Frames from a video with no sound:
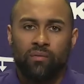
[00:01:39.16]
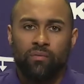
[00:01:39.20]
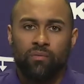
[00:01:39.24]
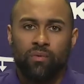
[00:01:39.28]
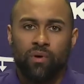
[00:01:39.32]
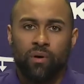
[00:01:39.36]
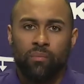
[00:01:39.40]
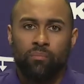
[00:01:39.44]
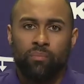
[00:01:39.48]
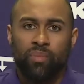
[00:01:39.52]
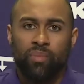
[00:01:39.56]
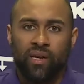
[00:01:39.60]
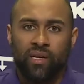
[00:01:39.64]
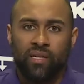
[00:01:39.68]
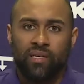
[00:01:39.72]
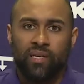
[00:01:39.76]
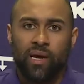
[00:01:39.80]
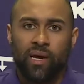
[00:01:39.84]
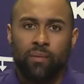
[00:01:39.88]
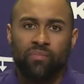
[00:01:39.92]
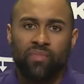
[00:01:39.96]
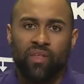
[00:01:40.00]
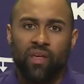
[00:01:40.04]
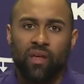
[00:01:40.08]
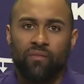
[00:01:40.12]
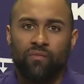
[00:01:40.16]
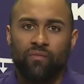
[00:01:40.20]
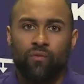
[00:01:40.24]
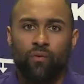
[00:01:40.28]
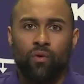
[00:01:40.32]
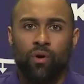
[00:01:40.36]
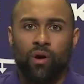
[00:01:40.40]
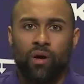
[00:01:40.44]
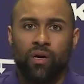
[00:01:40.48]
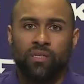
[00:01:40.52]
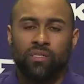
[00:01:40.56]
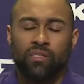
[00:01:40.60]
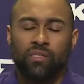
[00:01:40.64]
a, big time thing
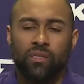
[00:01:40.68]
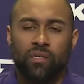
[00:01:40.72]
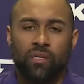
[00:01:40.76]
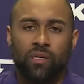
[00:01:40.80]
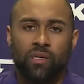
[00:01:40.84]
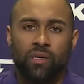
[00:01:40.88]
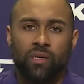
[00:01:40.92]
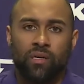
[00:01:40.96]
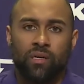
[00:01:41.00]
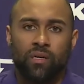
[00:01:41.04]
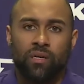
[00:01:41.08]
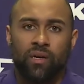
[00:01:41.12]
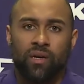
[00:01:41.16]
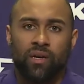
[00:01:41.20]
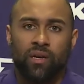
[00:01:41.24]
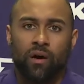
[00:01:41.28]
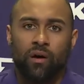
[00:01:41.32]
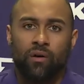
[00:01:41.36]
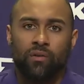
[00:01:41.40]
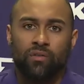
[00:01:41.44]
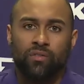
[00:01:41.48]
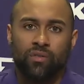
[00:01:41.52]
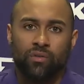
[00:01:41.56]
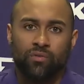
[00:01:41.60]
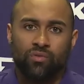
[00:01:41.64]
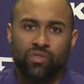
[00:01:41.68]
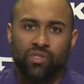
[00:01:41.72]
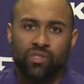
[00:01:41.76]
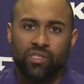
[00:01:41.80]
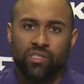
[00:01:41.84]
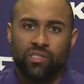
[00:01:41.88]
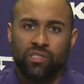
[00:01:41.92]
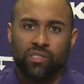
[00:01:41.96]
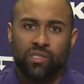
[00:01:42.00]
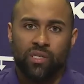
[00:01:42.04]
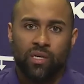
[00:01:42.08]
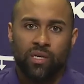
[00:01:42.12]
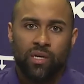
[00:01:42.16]
for us, uh, and also
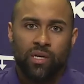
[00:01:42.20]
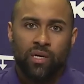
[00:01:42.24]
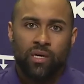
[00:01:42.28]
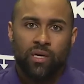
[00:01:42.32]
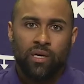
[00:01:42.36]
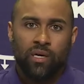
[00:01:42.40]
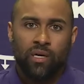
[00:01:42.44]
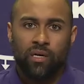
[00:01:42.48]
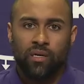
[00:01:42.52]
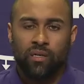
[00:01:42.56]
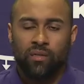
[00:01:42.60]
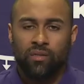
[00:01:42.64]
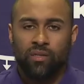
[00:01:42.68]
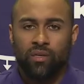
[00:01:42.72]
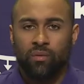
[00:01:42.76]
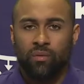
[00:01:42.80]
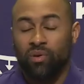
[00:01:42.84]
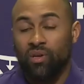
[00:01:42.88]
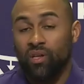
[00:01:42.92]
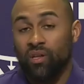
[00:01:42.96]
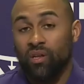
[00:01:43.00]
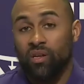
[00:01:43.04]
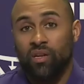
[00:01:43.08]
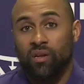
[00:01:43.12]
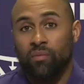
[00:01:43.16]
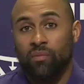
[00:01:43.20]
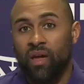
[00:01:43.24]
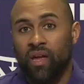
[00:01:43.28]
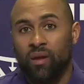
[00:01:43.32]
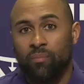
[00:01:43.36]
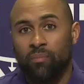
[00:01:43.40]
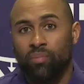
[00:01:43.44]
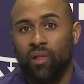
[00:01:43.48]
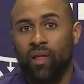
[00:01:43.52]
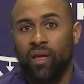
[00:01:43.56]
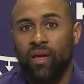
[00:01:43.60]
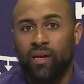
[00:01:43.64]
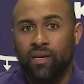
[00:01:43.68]
just uh, the ability to
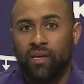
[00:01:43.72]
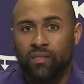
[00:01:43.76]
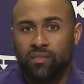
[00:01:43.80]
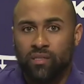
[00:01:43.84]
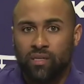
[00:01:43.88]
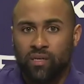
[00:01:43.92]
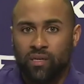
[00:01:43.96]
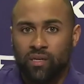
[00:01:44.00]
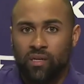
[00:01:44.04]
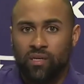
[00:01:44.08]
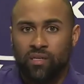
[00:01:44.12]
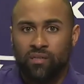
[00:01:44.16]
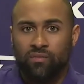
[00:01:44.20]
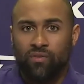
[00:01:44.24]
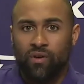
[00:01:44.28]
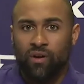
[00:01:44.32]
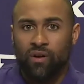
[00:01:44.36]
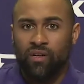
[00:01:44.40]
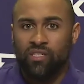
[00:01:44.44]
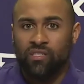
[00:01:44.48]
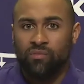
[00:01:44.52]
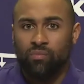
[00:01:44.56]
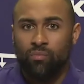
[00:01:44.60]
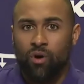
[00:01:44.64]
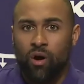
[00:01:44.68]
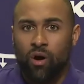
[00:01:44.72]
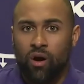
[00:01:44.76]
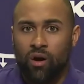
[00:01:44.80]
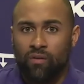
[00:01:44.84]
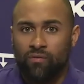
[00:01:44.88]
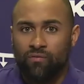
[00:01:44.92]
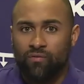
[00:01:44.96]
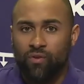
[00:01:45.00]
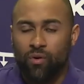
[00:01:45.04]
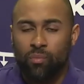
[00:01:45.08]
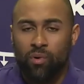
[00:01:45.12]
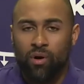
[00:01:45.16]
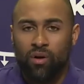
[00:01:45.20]
make plays. He, he's very
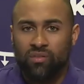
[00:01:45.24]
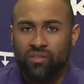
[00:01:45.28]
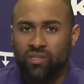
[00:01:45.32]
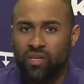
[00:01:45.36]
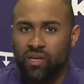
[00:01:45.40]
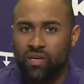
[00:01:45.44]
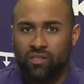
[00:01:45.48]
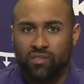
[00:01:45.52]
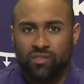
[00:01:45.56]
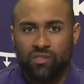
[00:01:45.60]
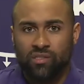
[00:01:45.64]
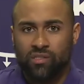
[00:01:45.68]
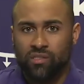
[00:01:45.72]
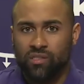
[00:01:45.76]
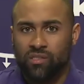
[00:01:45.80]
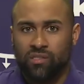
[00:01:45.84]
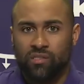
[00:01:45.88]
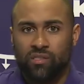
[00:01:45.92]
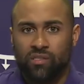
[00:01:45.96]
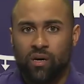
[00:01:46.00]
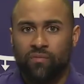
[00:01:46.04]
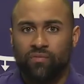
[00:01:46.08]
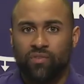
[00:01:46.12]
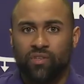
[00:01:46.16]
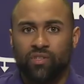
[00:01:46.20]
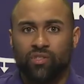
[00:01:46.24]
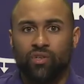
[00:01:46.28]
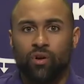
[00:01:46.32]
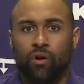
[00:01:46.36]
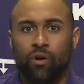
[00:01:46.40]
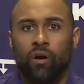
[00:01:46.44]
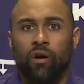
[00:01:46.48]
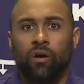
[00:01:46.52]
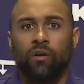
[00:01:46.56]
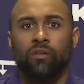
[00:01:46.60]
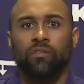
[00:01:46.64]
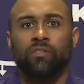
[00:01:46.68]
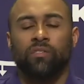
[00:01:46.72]
smart. Football intelligence is off the
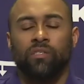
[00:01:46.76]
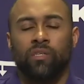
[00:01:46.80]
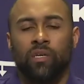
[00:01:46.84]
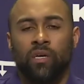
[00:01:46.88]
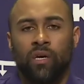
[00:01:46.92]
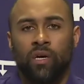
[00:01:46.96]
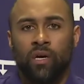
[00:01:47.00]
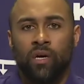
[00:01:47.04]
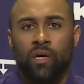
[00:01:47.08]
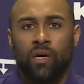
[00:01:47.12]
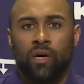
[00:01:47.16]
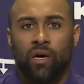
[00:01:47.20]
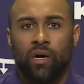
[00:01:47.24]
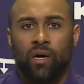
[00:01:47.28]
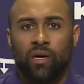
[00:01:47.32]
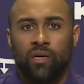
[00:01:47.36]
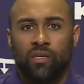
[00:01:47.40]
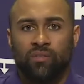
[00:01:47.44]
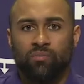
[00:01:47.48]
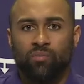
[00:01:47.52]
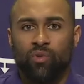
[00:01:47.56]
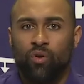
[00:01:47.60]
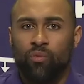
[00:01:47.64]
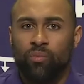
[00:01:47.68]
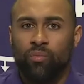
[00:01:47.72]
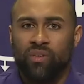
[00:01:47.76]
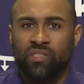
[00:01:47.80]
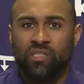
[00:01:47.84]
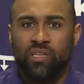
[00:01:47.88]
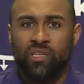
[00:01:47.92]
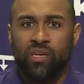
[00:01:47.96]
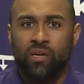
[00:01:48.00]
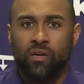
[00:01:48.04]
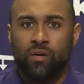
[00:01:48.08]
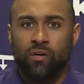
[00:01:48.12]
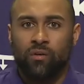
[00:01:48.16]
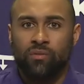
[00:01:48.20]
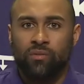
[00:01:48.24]
charts. his movement
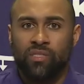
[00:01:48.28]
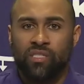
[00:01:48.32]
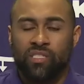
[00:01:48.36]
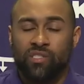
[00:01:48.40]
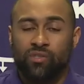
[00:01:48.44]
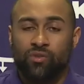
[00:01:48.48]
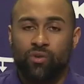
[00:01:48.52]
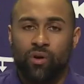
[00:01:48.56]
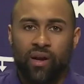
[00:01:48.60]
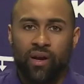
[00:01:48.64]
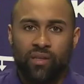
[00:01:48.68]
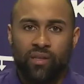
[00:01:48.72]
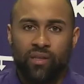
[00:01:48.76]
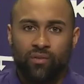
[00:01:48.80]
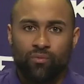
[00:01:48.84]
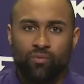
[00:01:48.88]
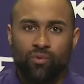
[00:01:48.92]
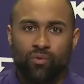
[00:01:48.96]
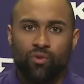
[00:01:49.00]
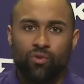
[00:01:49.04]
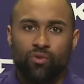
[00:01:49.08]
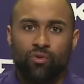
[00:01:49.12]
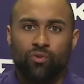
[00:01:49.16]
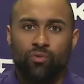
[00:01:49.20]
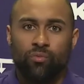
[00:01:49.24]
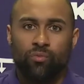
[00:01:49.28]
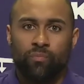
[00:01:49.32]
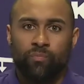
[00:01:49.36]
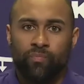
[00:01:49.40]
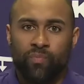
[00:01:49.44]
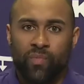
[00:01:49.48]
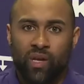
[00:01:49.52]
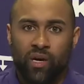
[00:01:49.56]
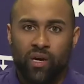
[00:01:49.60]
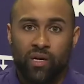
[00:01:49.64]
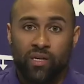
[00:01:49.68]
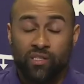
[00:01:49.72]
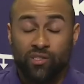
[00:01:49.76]
skills, he's great in the room.
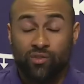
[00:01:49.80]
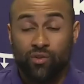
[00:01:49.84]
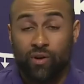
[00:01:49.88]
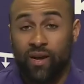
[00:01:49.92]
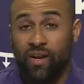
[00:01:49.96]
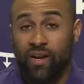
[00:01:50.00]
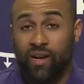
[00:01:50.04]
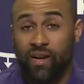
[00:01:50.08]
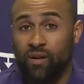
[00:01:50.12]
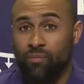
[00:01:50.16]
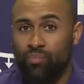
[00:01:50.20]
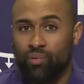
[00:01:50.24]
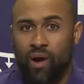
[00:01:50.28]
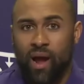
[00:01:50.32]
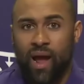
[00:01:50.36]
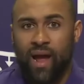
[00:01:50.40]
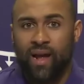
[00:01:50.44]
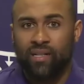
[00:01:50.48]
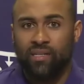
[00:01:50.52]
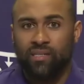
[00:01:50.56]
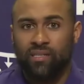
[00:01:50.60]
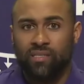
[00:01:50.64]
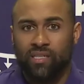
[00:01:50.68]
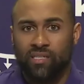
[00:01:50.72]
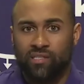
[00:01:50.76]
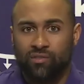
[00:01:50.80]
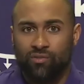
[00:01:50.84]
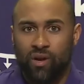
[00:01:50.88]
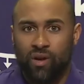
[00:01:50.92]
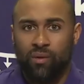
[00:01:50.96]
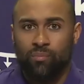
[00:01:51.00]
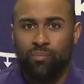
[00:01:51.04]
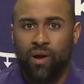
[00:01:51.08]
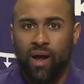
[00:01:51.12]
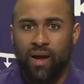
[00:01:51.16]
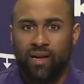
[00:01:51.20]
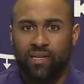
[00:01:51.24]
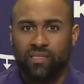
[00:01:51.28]
he's great at practice, has
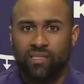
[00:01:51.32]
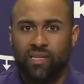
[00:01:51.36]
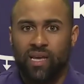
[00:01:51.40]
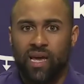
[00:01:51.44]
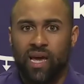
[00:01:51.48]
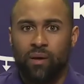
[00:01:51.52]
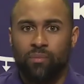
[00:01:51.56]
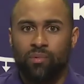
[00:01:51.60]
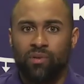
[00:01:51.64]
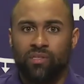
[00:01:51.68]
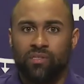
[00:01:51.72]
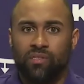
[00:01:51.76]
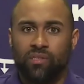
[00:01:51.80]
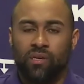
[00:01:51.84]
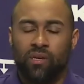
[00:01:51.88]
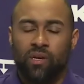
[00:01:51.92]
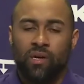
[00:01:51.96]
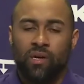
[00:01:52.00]
great practice habits,